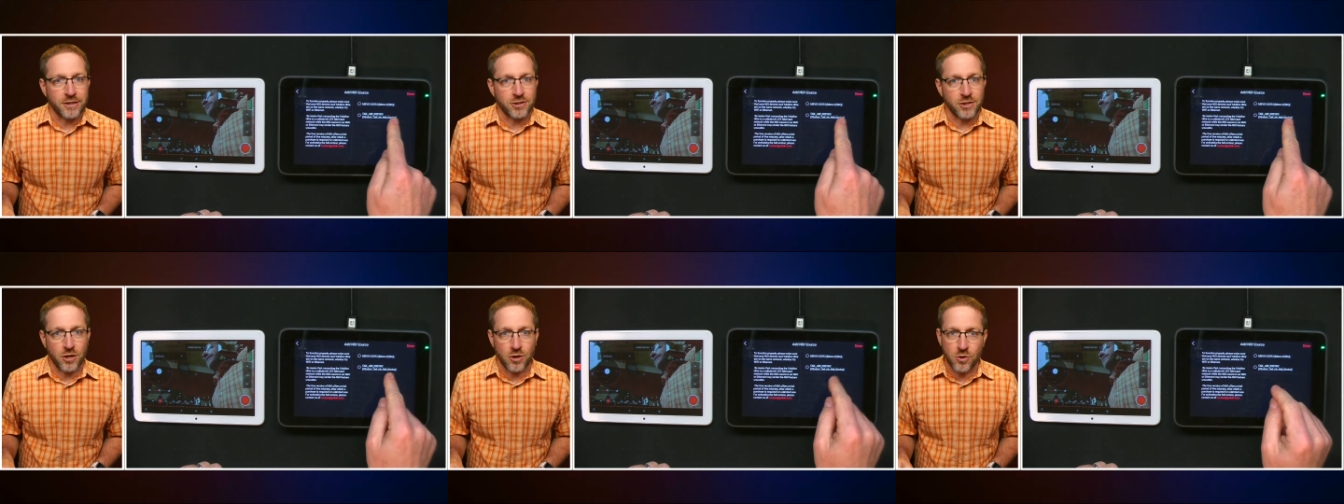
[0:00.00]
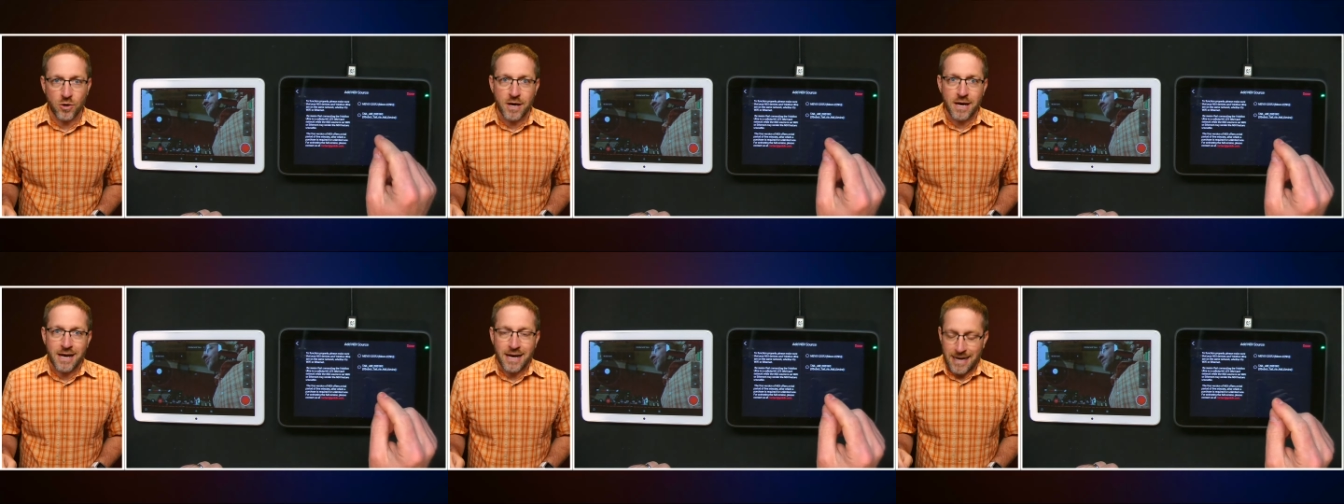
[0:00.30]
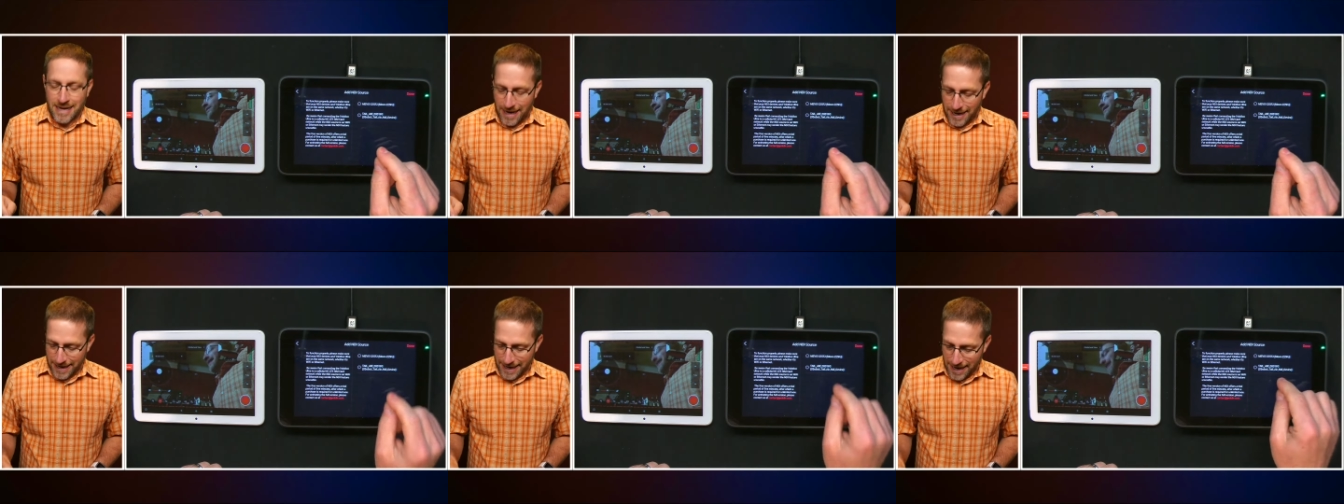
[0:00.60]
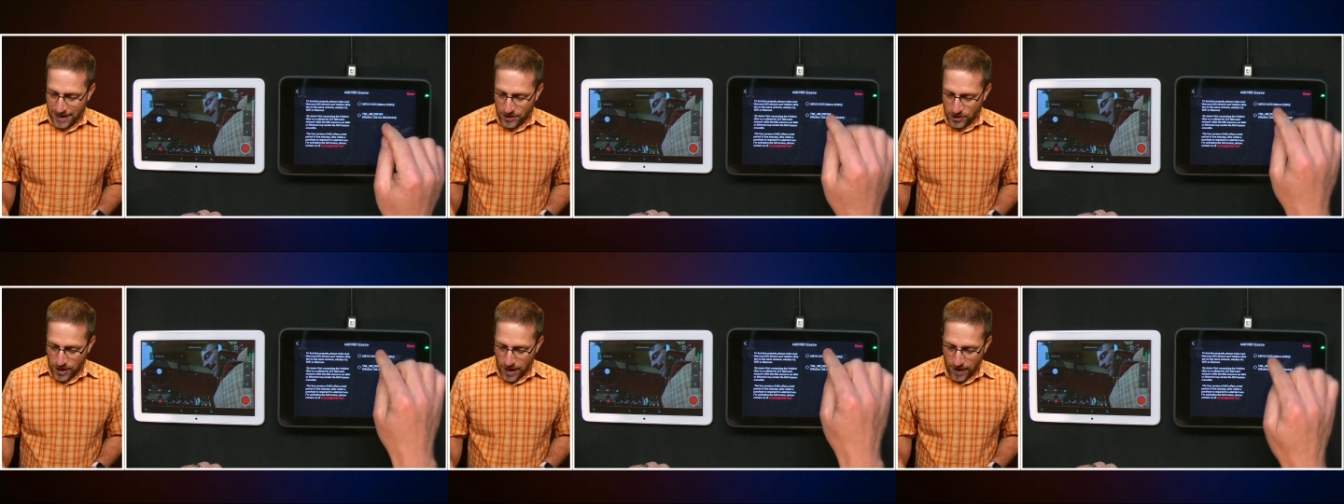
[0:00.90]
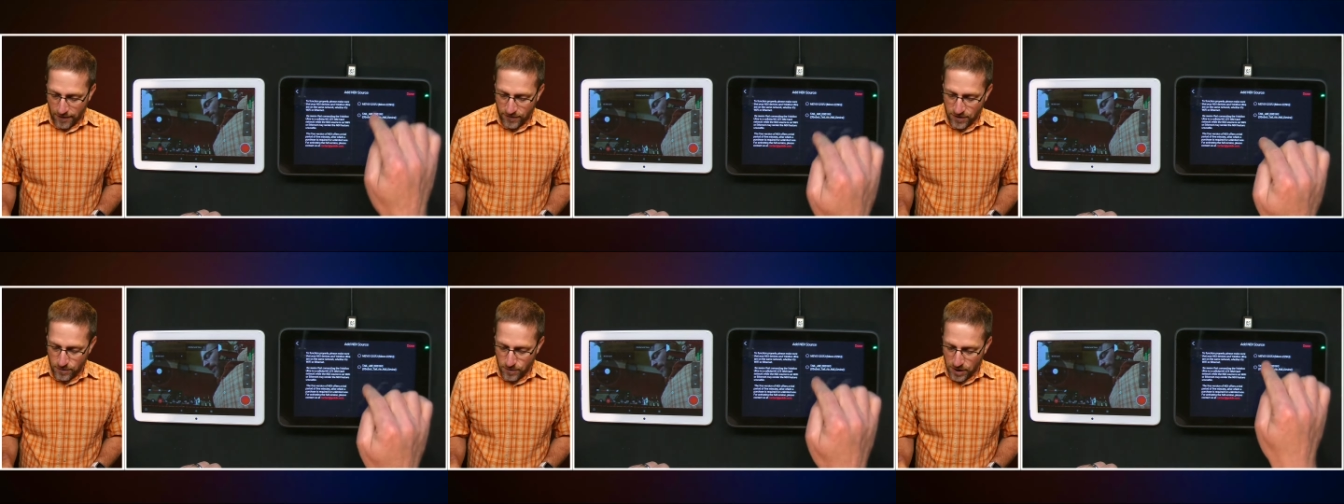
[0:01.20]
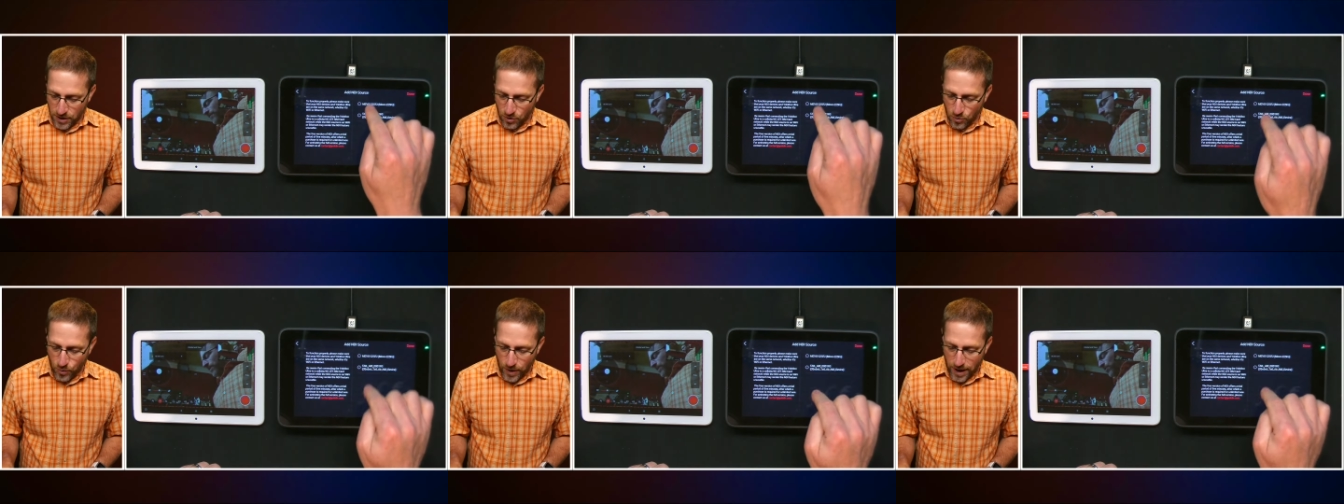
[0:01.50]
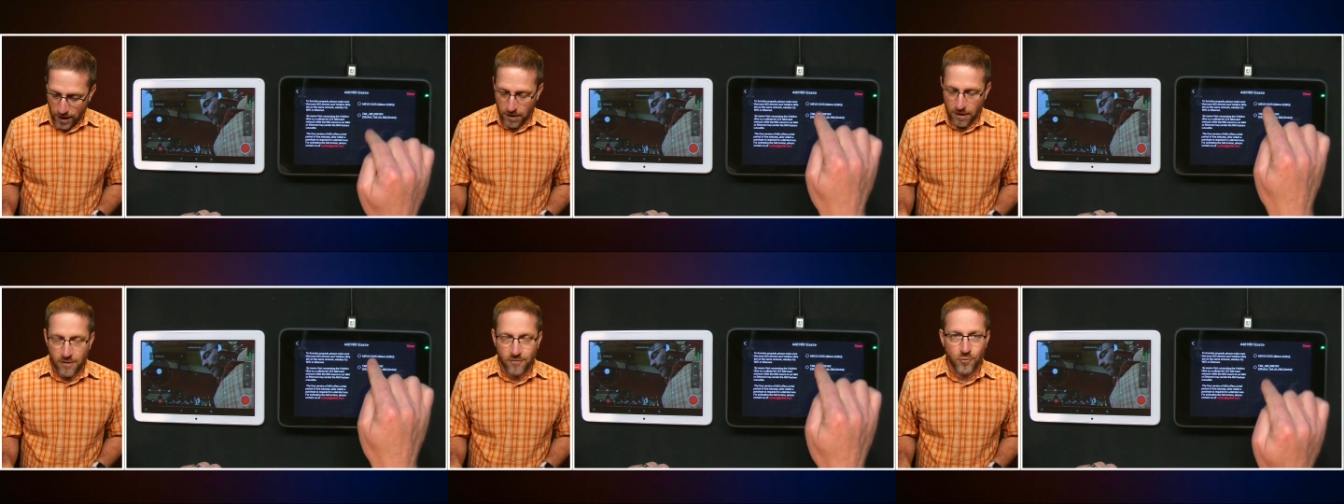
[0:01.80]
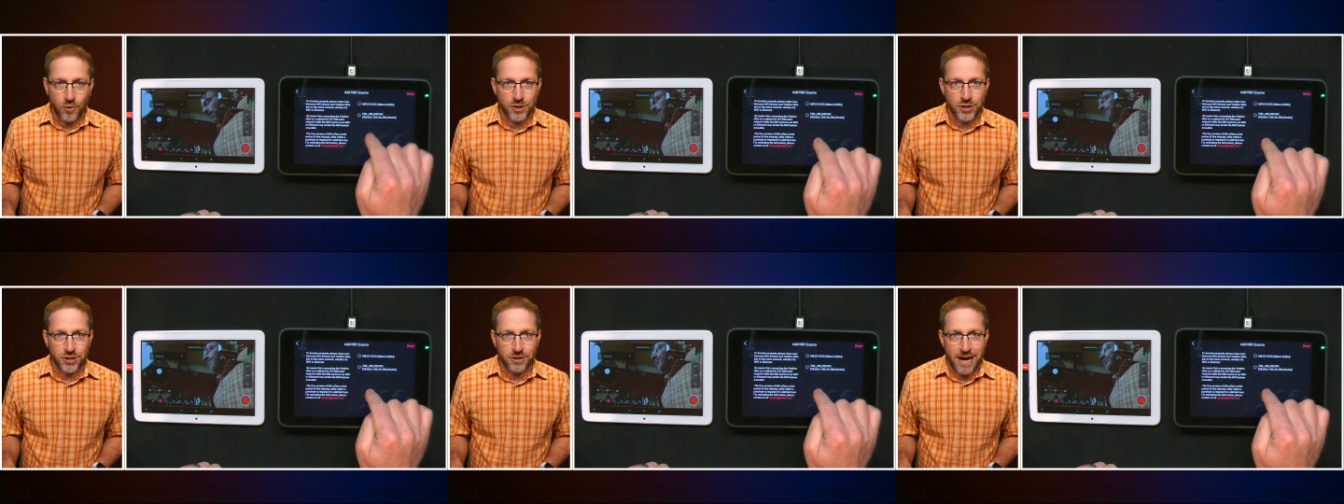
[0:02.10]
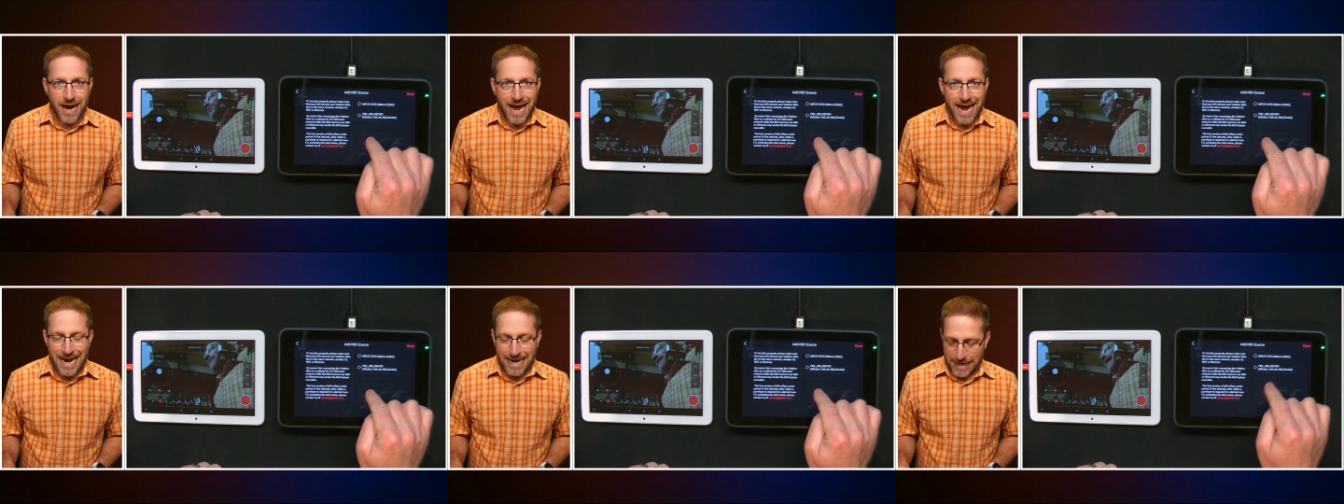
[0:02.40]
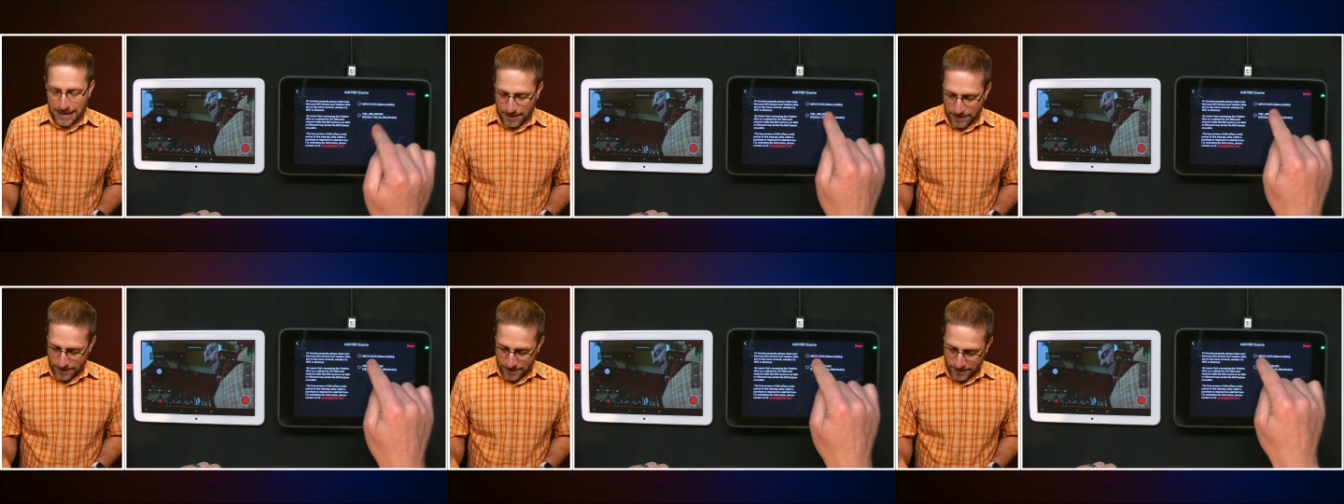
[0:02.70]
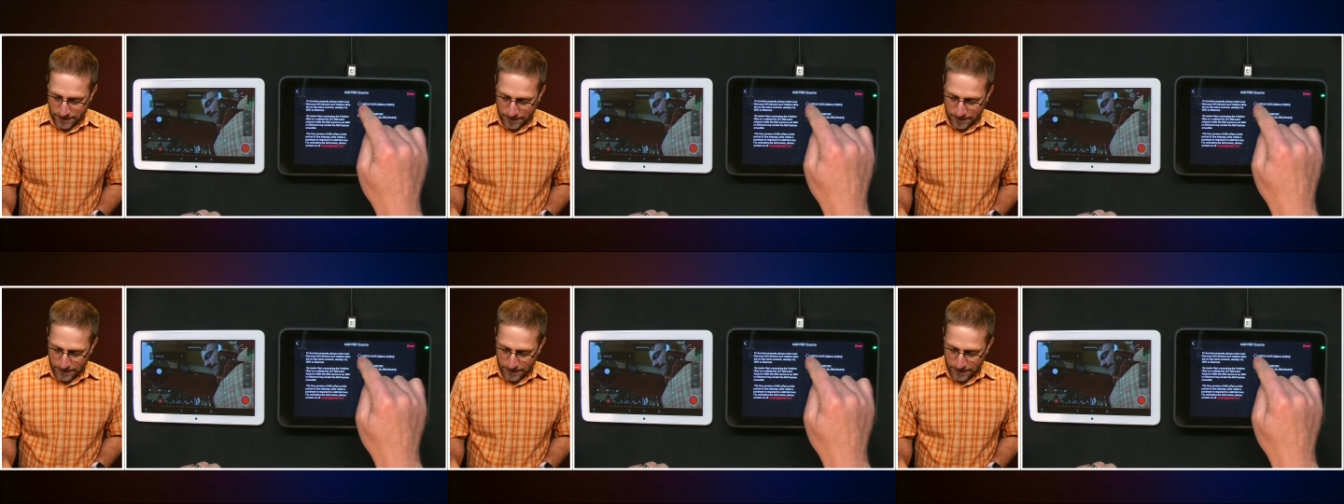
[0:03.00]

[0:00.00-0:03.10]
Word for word: So again, you have to be aware of what you're adding.